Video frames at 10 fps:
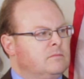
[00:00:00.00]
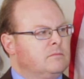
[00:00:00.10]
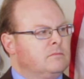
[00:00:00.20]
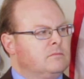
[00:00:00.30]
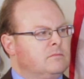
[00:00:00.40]

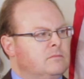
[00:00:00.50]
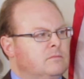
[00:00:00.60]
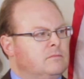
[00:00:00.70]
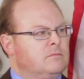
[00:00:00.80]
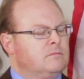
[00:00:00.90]

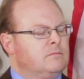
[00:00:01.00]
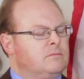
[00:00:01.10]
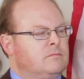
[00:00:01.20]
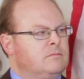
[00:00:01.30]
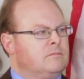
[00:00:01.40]

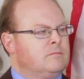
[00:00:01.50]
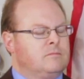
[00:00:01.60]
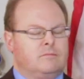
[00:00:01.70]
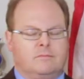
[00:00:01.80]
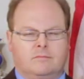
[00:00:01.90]

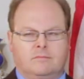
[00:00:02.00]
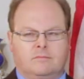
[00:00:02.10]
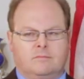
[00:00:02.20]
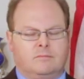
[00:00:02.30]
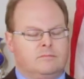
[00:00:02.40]

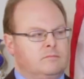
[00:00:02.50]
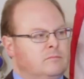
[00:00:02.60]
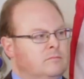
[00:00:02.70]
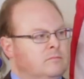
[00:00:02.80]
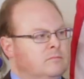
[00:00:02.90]

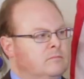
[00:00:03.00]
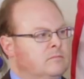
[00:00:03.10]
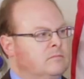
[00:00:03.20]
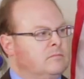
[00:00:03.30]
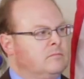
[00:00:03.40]

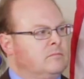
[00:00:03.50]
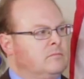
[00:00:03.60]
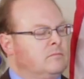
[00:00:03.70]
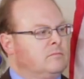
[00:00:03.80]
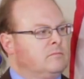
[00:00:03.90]

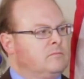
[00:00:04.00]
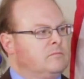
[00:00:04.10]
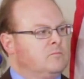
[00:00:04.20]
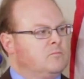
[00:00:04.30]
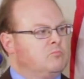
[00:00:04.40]

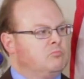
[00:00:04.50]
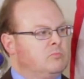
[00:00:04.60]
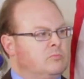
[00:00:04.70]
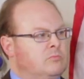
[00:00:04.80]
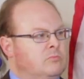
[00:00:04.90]

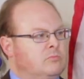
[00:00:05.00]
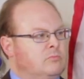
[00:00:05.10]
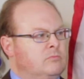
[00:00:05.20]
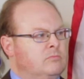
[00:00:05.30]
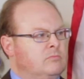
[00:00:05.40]

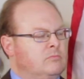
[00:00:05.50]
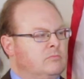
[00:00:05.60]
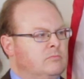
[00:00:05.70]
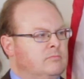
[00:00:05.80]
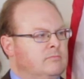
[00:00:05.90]

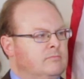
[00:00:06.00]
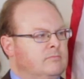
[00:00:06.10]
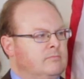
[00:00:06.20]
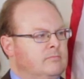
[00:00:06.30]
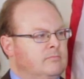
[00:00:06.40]

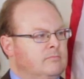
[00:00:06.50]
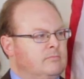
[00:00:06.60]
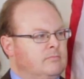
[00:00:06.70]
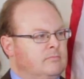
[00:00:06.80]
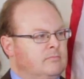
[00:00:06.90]

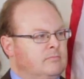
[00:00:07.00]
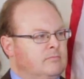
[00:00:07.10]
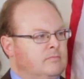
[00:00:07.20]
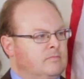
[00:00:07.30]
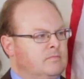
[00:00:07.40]

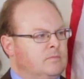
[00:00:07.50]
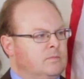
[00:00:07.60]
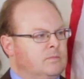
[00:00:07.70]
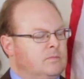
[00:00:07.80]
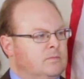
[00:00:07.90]
The person shown says nothing.